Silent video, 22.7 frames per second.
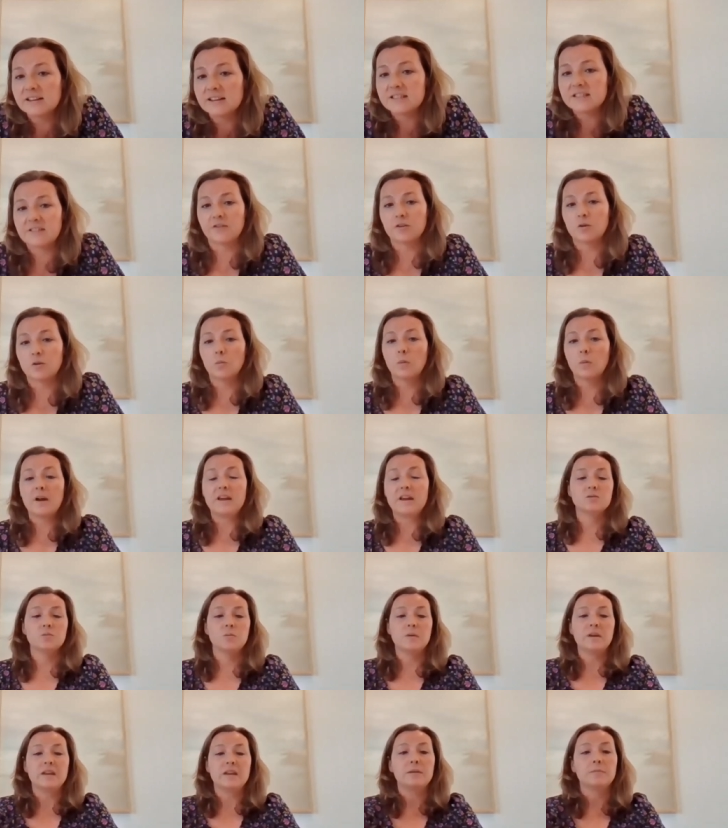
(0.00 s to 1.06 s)
of different ways
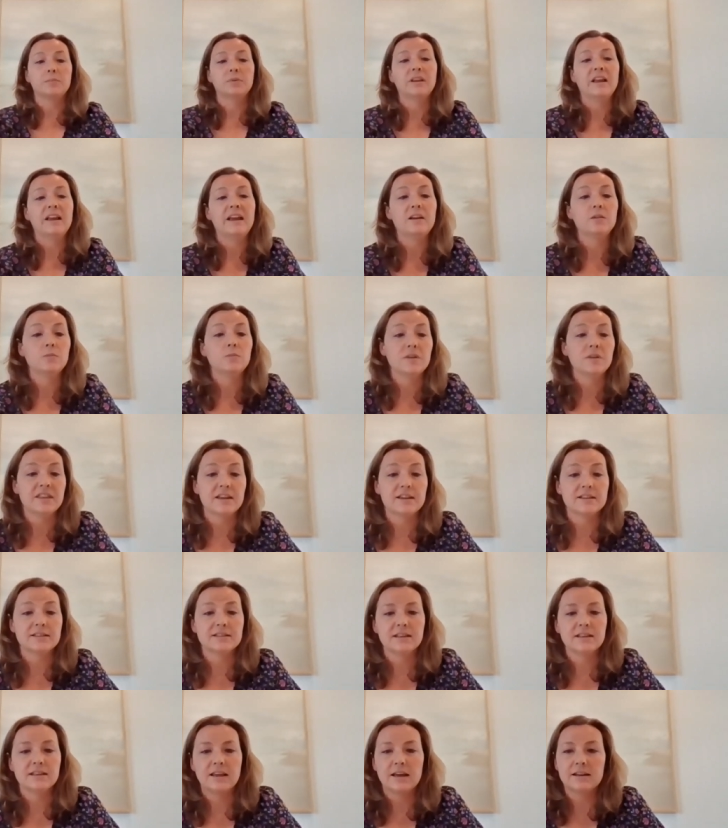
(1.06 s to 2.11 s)
we can plan with
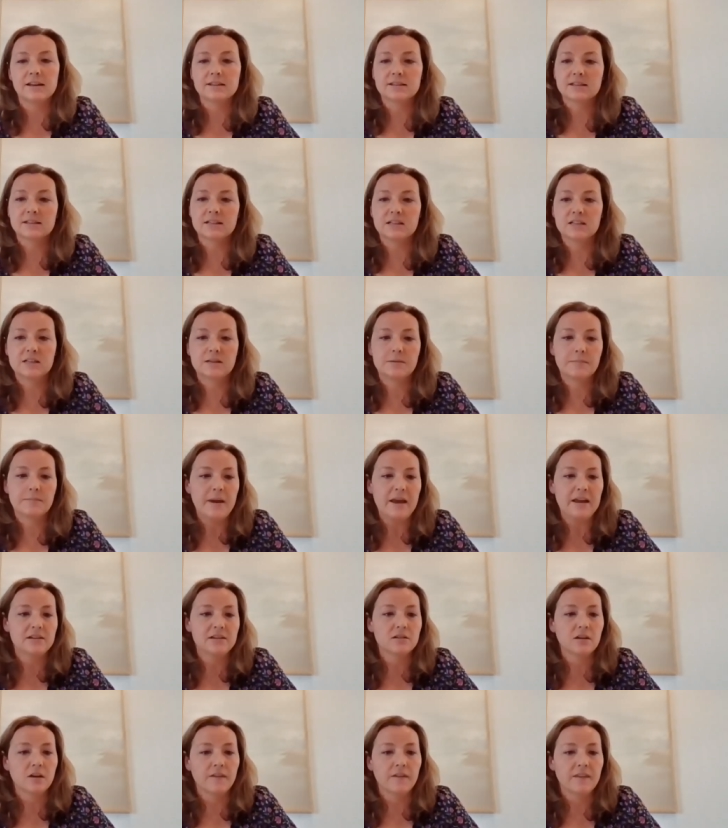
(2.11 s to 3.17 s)
this. Again, it's going to
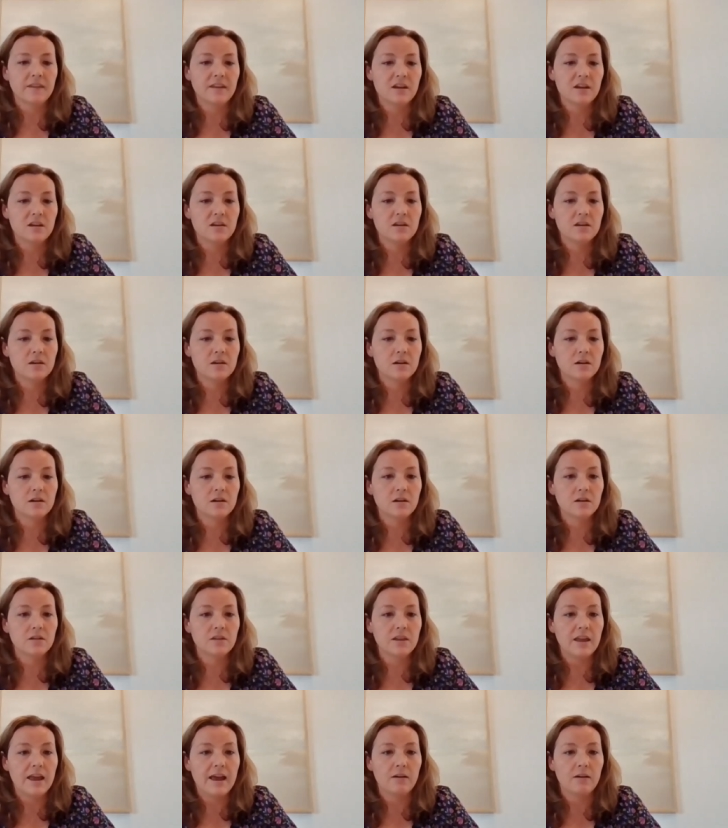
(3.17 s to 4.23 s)
depend on, the,
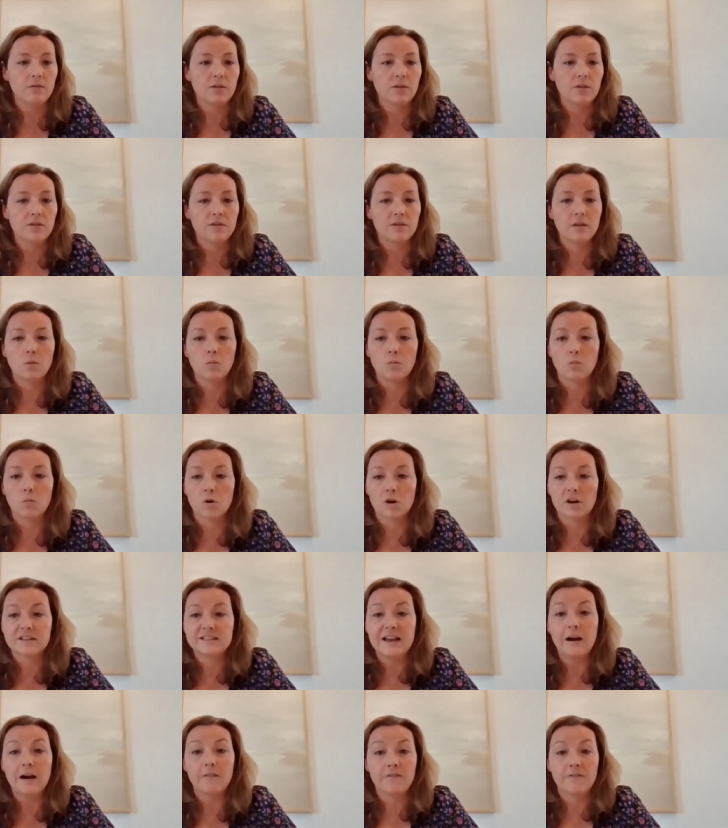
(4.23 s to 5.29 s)
on how it works
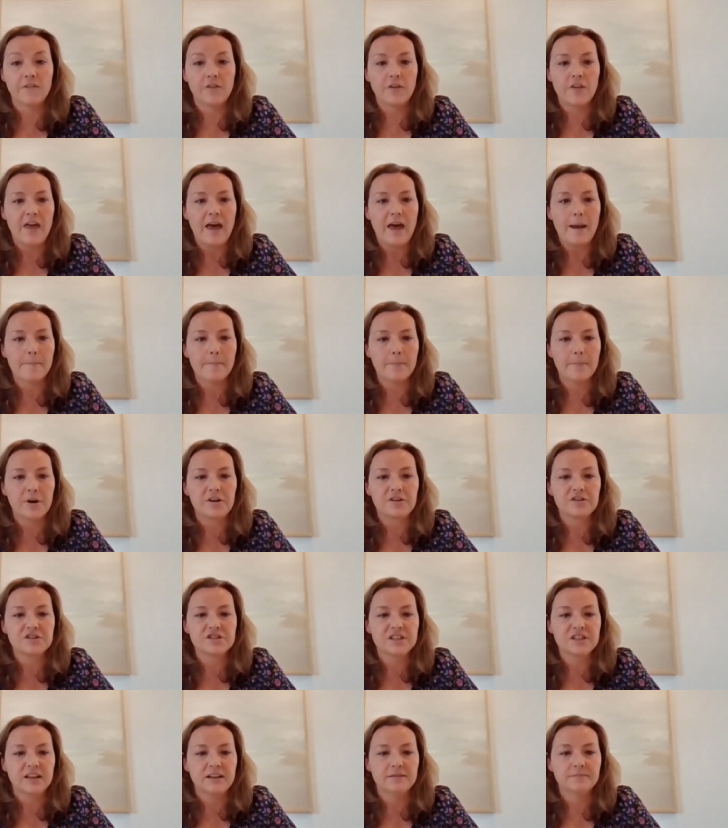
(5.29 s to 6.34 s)
out for that
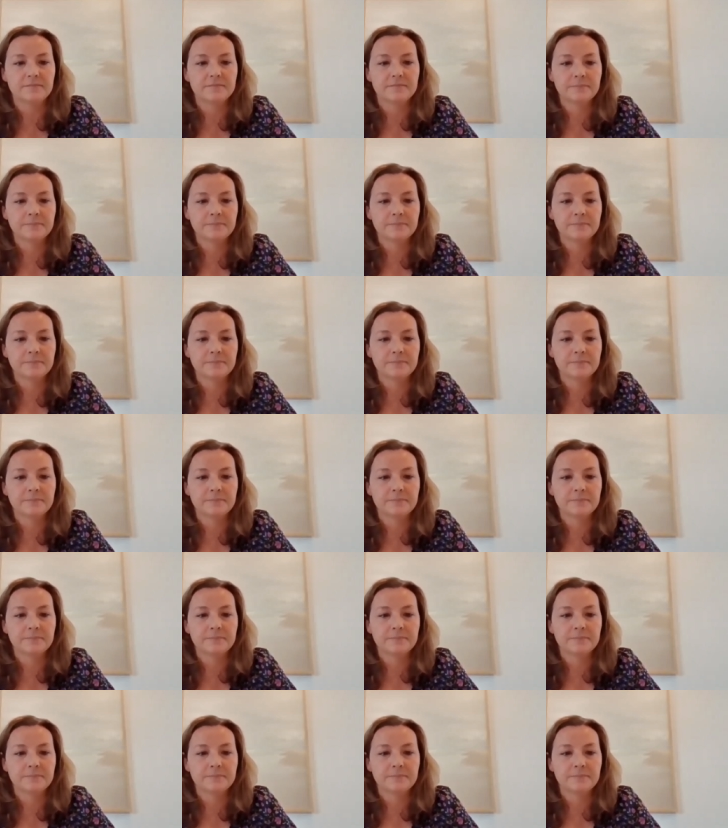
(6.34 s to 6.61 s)
person.